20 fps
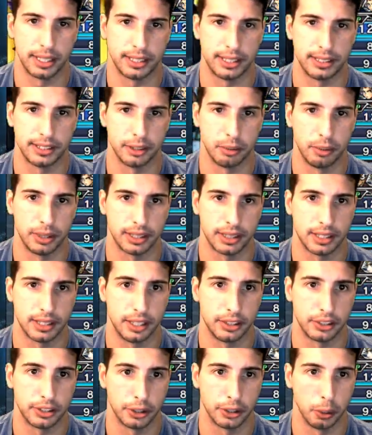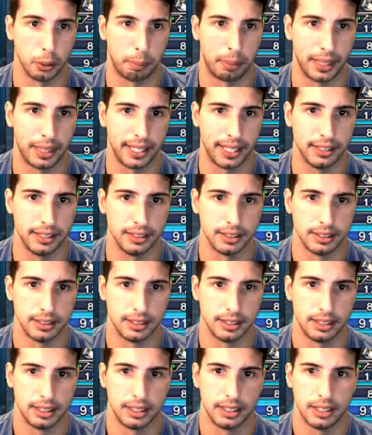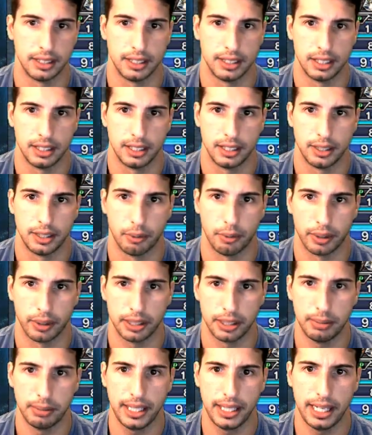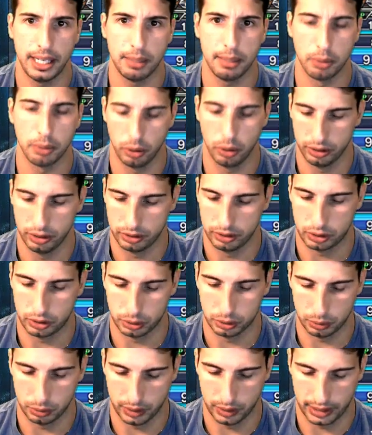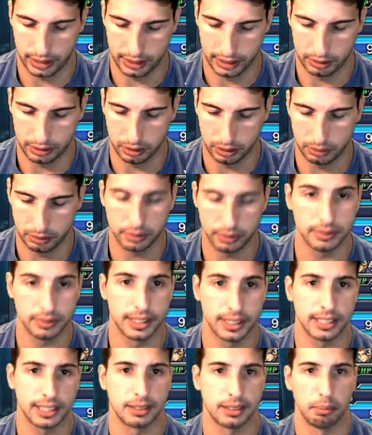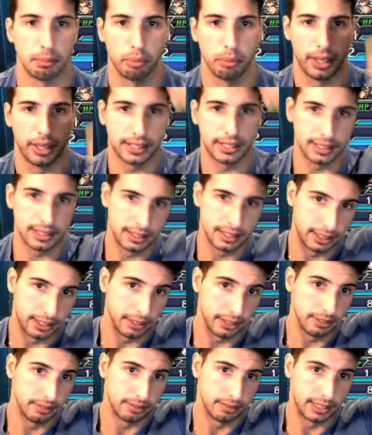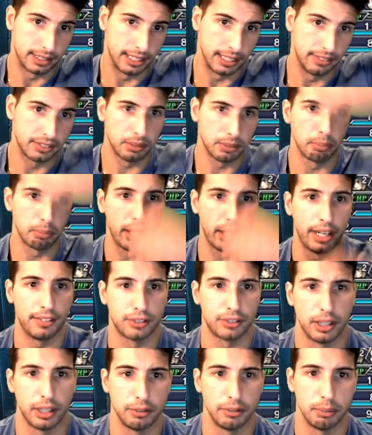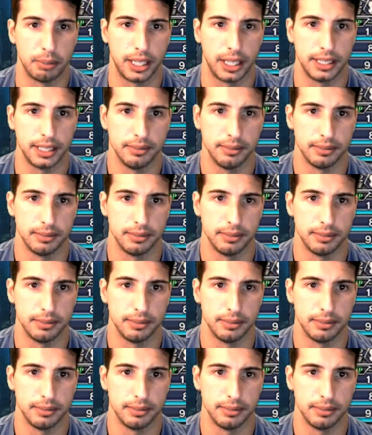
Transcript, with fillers: here with uh, the girl Paine we're going to be able to, uh, you know, get some breaks in here. Give some brave to everybody.